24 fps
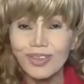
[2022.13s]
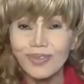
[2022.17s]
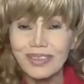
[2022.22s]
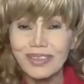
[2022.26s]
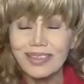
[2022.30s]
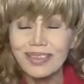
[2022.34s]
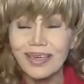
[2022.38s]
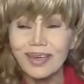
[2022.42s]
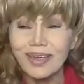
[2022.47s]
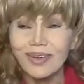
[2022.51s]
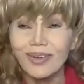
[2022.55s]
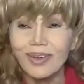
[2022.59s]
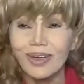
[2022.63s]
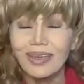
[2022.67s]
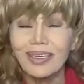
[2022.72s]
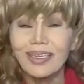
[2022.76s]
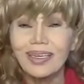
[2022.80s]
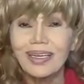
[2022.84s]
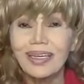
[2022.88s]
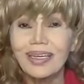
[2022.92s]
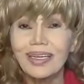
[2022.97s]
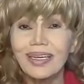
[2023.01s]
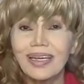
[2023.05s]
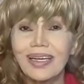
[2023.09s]
slow.
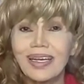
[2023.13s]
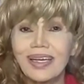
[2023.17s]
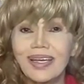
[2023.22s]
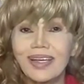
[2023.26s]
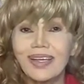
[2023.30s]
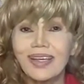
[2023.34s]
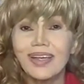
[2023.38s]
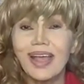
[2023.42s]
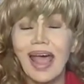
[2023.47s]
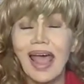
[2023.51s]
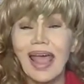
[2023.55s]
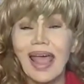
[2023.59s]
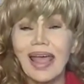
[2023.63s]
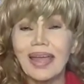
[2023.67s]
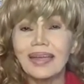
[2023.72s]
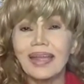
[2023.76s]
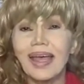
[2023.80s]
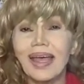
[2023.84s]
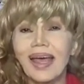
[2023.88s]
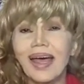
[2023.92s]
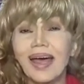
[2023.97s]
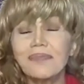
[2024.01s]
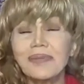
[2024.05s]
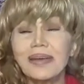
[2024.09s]
And
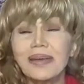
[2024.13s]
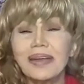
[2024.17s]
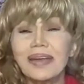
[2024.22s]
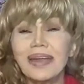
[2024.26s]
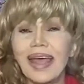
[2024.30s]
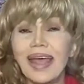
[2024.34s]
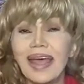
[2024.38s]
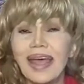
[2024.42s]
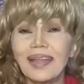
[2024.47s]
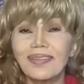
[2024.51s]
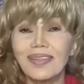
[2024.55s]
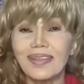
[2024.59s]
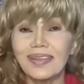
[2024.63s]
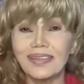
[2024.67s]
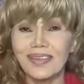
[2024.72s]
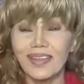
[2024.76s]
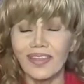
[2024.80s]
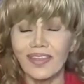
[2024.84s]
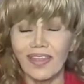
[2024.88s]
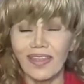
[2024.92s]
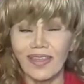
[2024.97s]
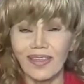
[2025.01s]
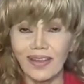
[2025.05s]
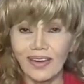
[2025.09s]
Hubbard had
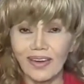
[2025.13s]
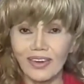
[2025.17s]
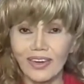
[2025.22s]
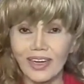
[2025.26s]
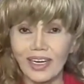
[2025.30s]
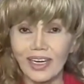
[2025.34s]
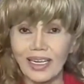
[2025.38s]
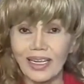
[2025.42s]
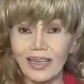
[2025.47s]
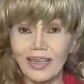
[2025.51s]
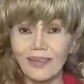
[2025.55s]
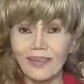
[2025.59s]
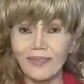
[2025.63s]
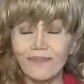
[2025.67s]
this theory